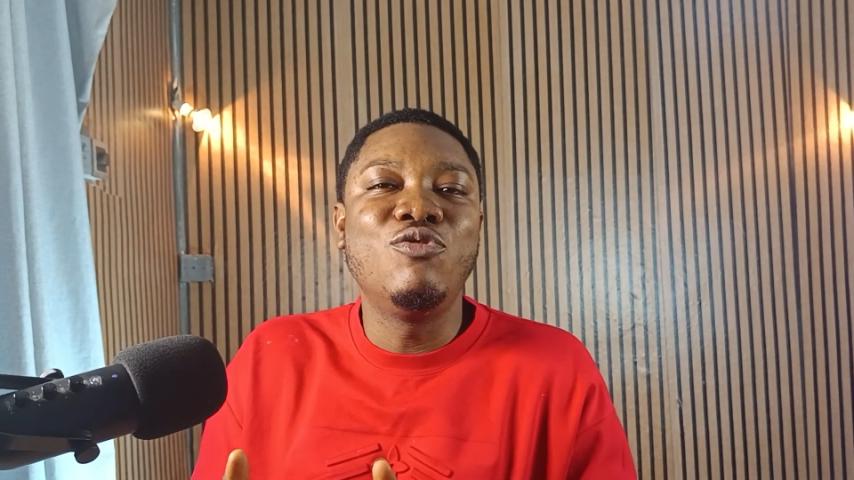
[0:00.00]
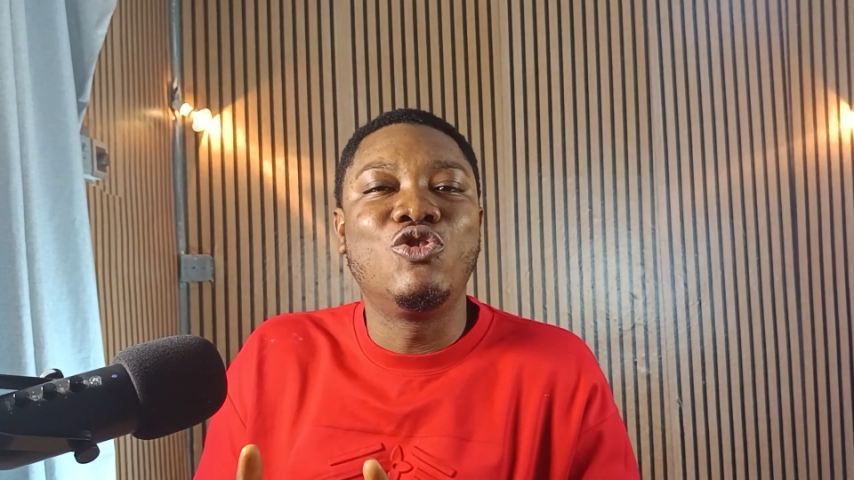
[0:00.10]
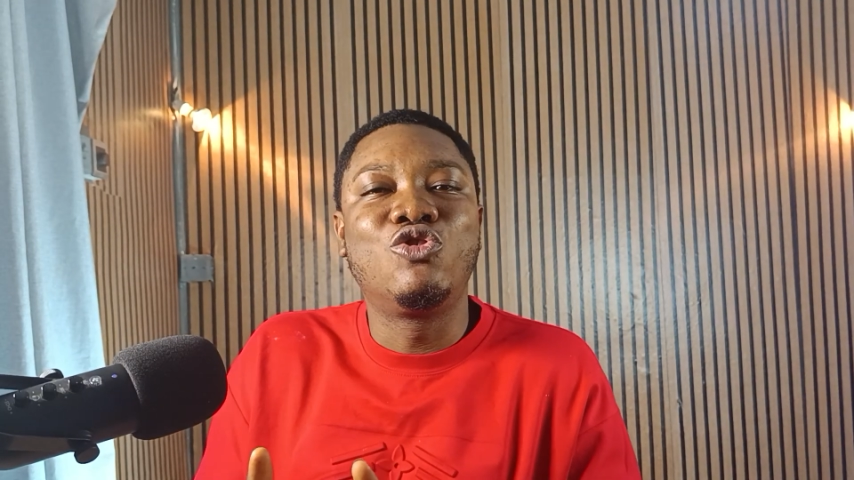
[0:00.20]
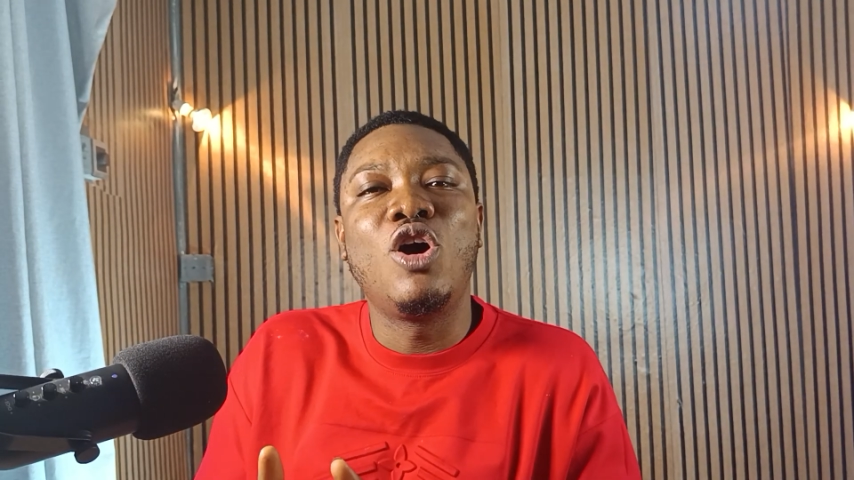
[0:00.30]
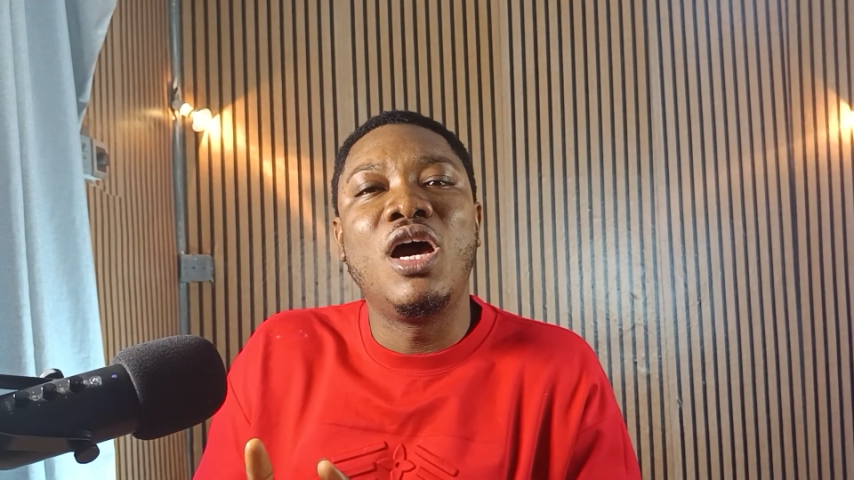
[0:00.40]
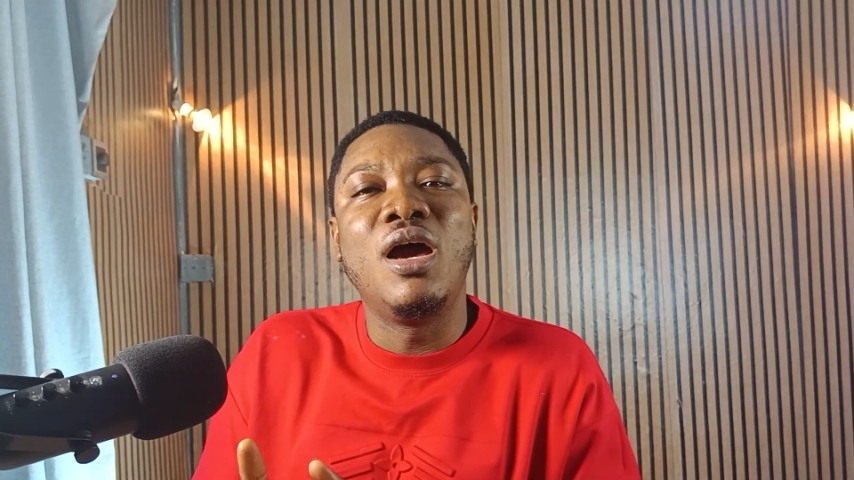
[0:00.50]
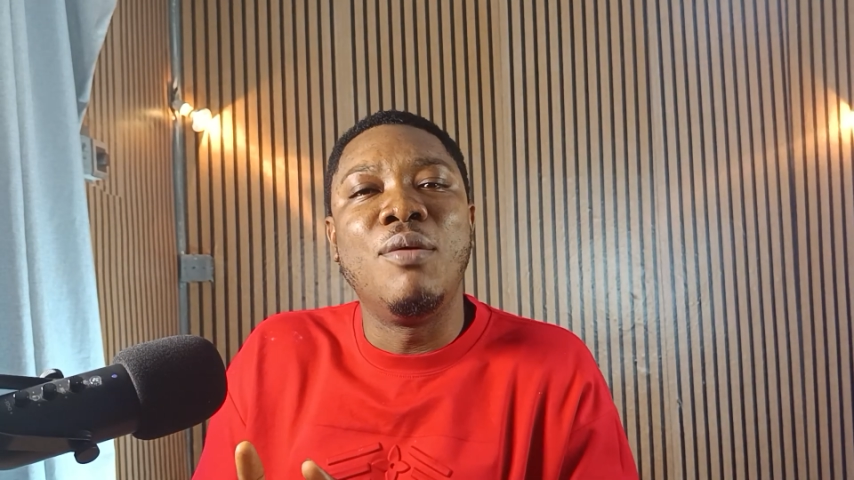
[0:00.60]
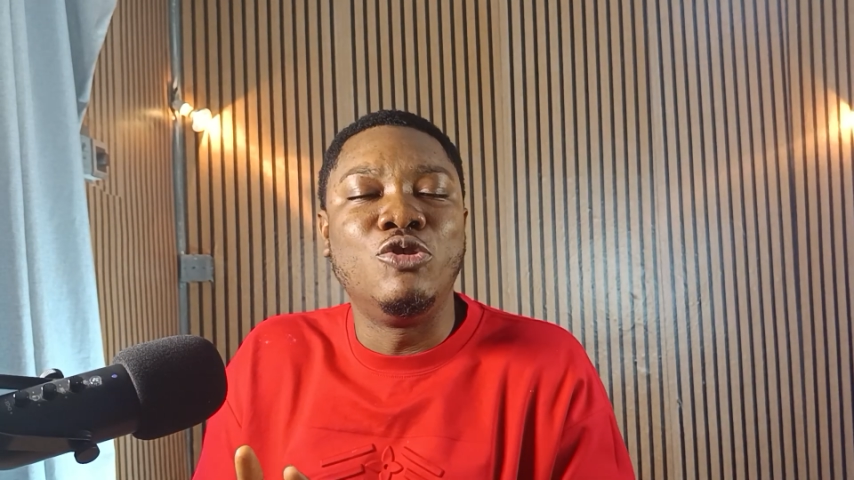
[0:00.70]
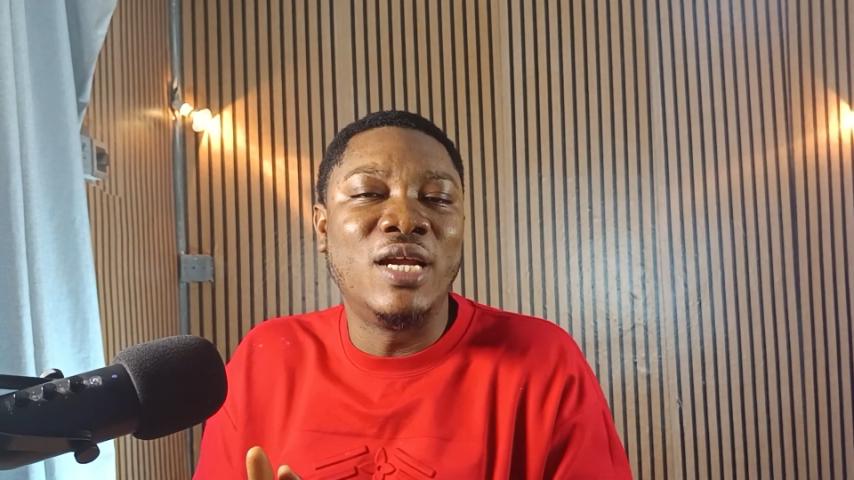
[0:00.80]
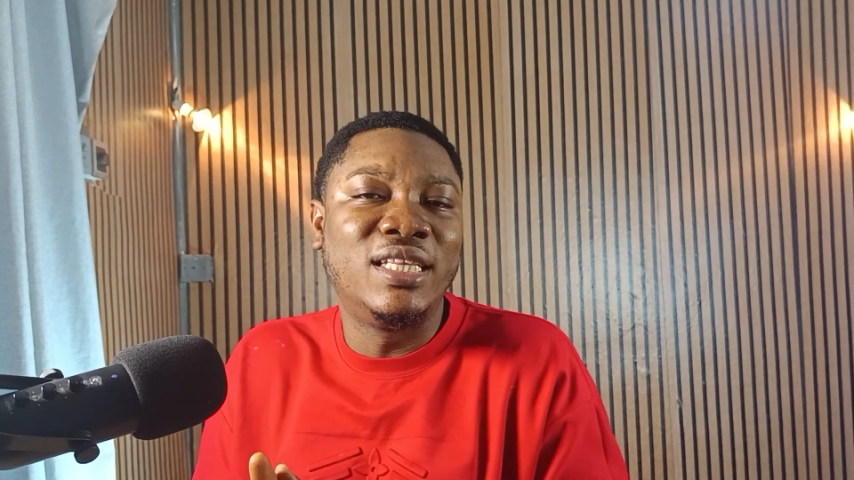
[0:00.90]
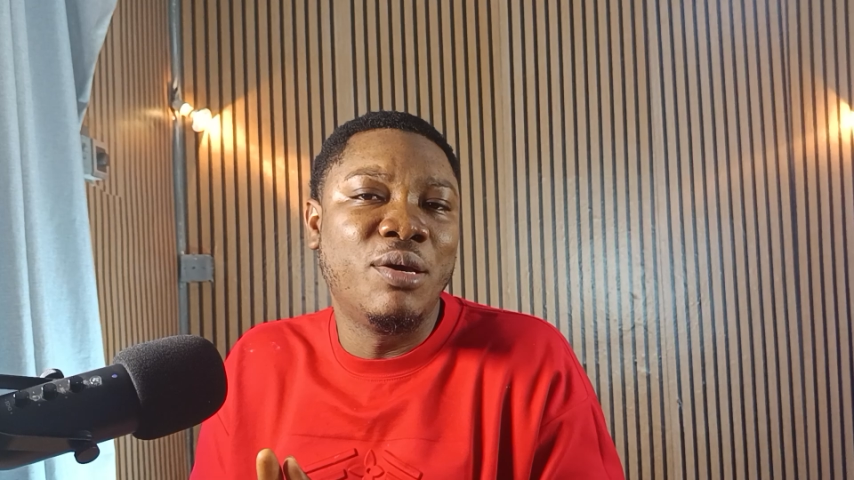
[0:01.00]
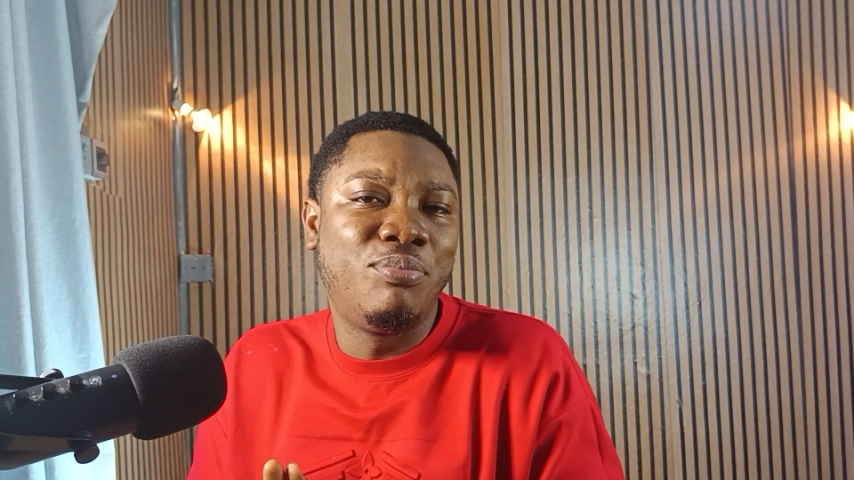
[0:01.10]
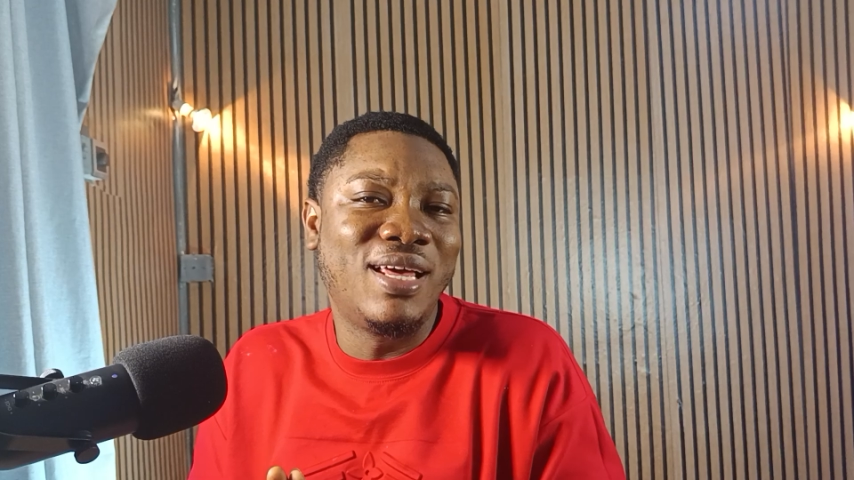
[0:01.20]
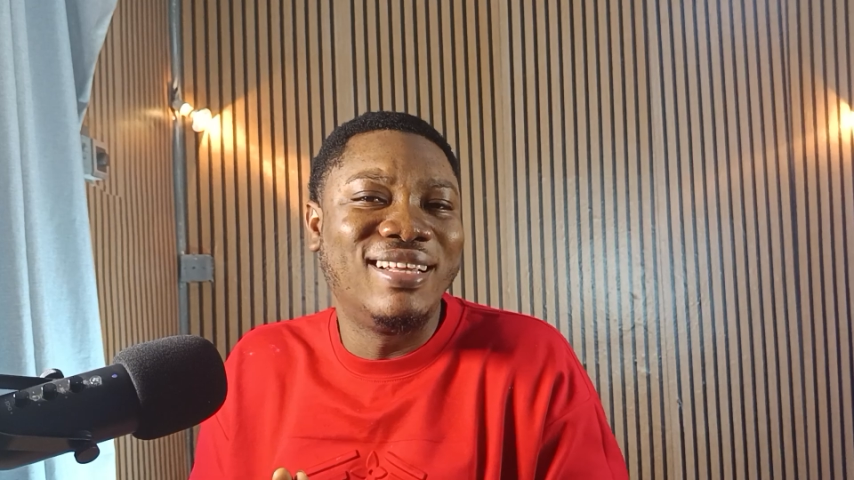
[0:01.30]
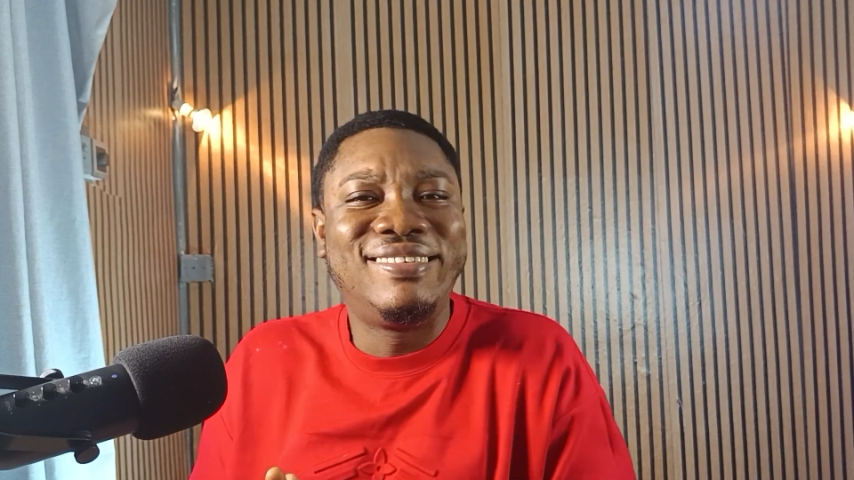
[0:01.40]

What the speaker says: saw a United player